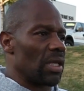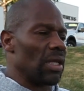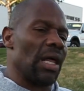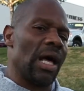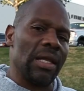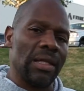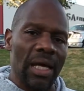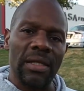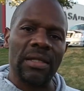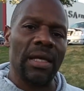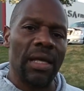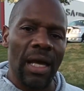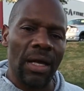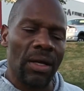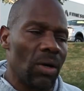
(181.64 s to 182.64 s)
a lot like the
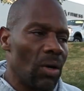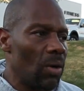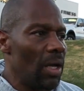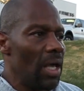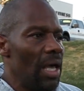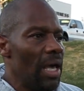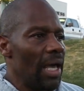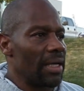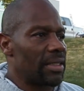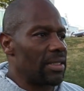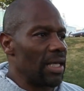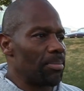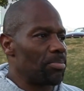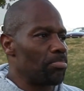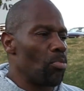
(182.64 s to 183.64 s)
ghetto,
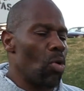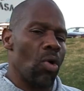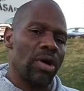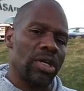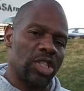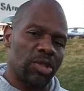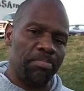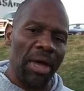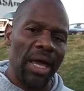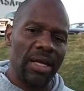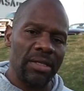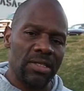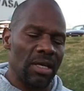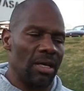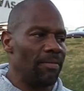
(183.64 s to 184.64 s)
except more
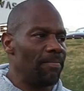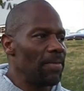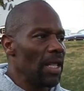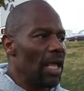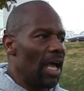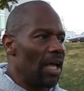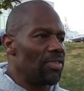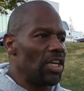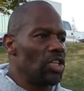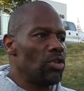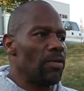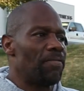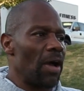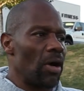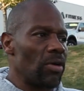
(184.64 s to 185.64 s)
expansive. And then
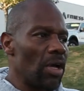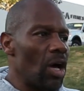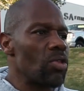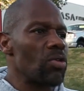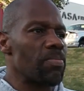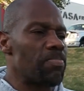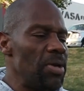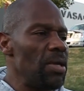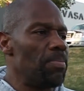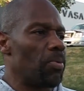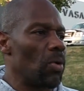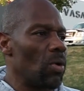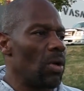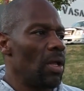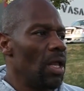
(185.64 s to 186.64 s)
you found other
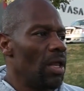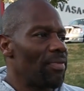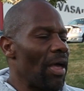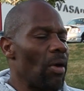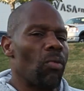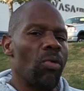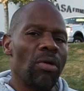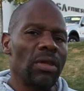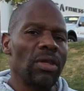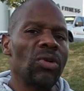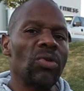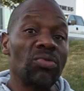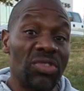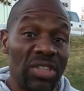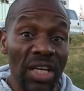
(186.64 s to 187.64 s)
people that were a
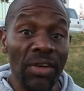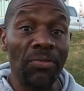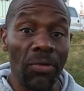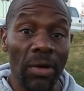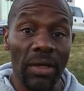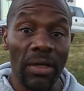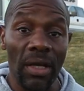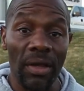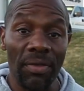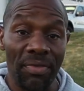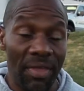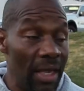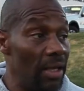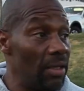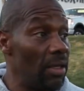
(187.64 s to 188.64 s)
little different
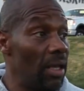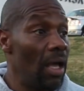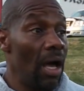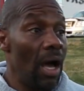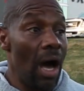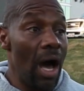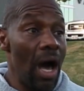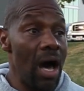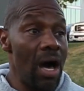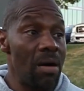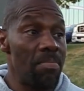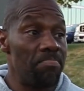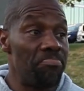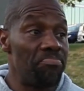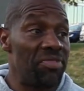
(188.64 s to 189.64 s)
than, uh,
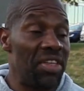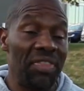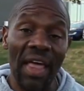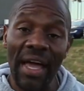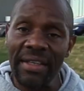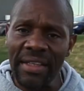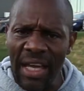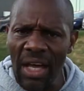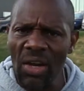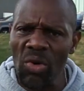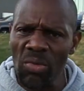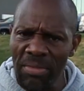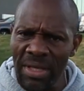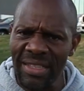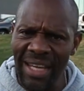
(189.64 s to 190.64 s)
than that
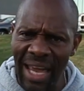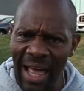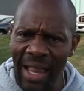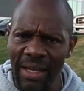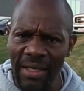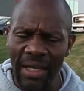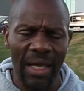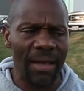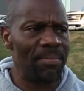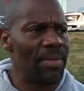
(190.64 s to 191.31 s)
ghetto mentality.